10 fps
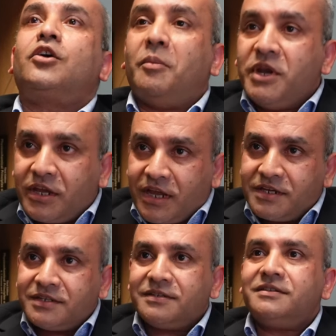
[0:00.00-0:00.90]

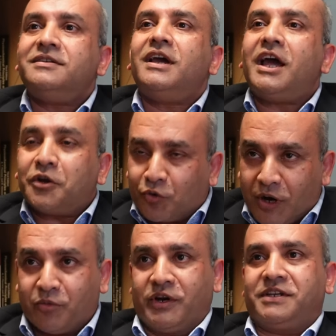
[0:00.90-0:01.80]
communicate and
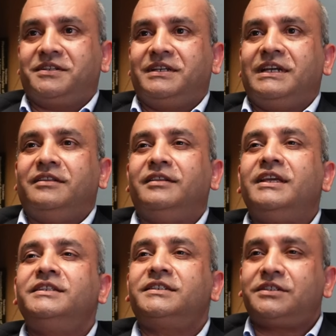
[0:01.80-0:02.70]
collaborate. Mm.
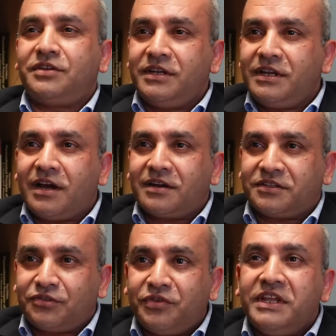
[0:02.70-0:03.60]
These three
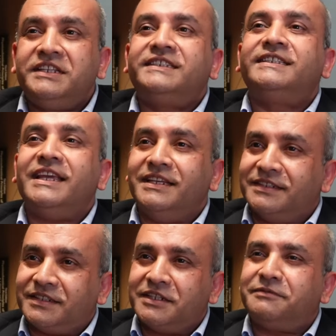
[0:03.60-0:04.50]
are three C's,
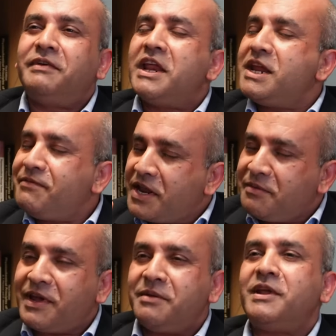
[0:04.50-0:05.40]
three C's. Very,
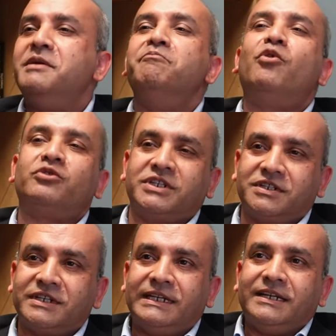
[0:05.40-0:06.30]
very, very, very
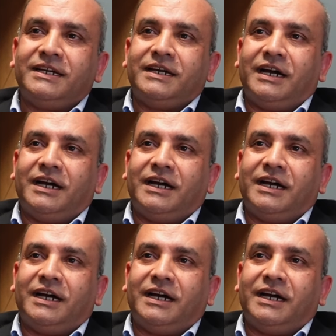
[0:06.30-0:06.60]
important. Yeah.